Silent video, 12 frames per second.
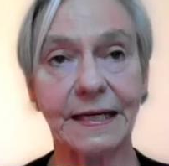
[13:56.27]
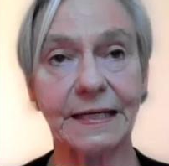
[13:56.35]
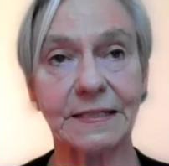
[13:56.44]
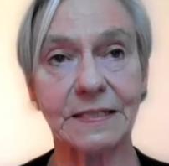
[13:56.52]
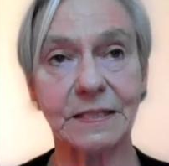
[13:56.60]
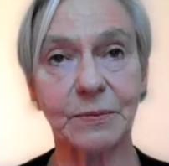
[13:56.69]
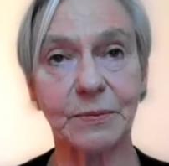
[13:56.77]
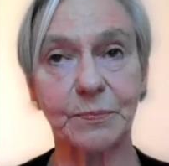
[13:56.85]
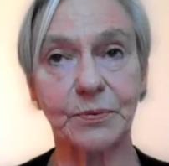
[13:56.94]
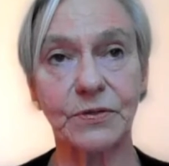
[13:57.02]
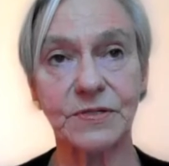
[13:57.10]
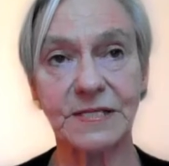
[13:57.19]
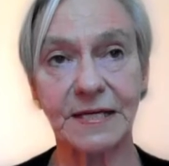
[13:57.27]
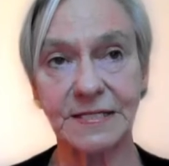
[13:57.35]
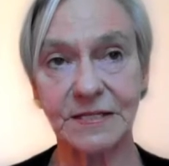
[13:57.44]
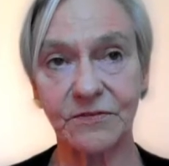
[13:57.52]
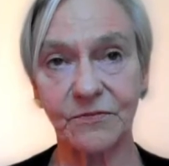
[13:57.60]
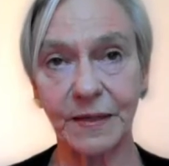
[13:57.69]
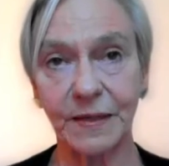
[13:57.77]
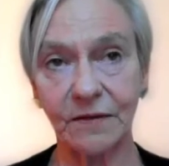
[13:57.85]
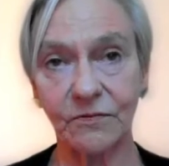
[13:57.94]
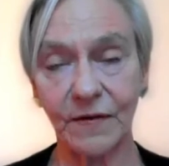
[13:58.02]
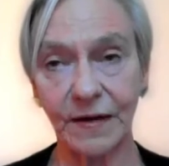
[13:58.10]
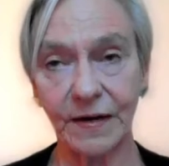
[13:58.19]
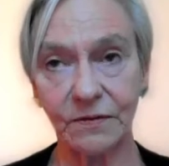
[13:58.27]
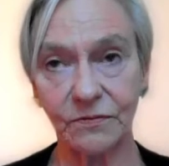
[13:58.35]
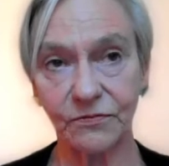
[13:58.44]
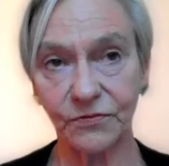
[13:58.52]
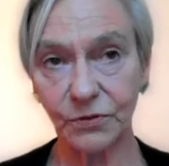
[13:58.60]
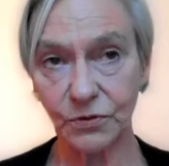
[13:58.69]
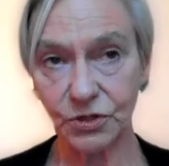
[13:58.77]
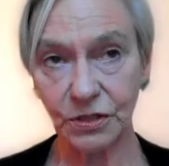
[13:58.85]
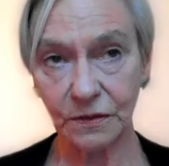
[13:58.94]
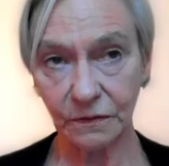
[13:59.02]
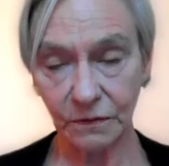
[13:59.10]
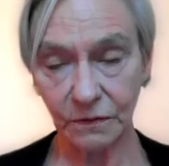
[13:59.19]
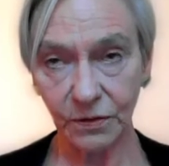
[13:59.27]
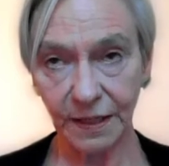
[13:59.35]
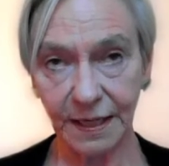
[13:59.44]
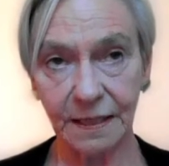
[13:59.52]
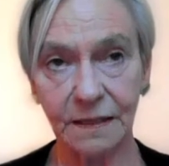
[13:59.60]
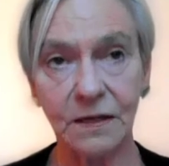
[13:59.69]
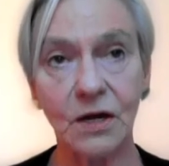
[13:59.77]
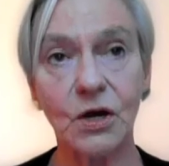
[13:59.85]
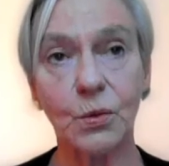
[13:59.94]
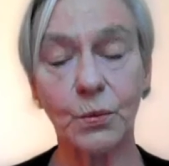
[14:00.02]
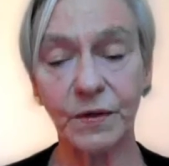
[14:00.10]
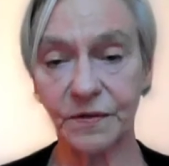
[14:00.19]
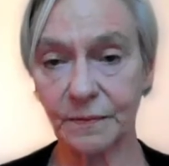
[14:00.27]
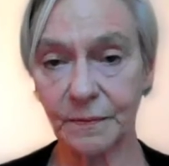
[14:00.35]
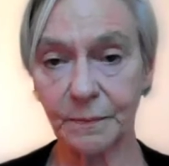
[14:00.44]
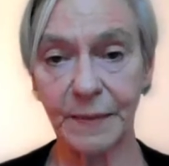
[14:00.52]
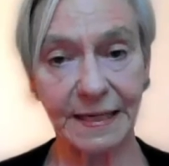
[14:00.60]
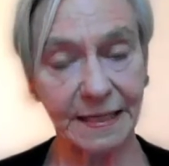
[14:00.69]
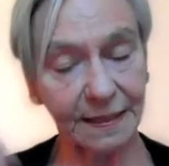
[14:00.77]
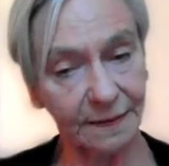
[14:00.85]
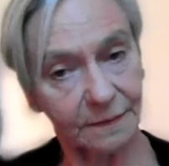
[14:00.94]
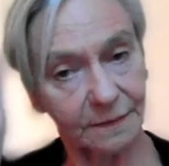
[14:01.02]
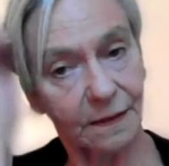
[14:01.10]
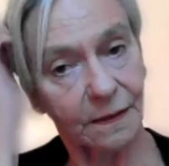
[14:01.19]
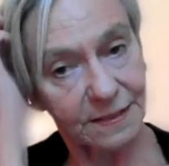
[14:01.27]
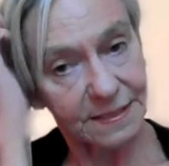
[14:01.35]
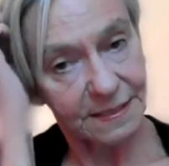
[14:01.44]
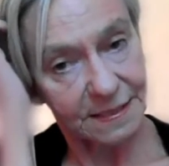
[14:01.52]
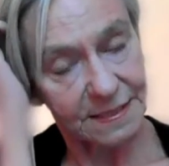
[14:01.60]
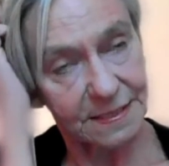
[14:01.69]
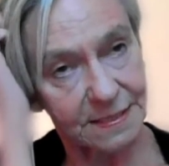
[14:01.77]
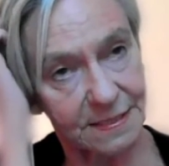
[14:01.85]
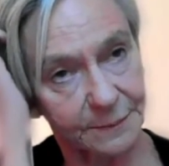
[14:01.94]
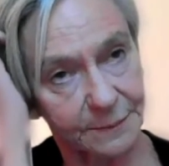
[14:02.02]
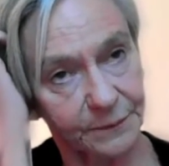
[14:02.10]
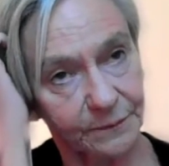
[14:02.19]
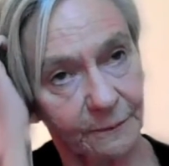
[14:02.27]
and a process of being very future looking with many artists.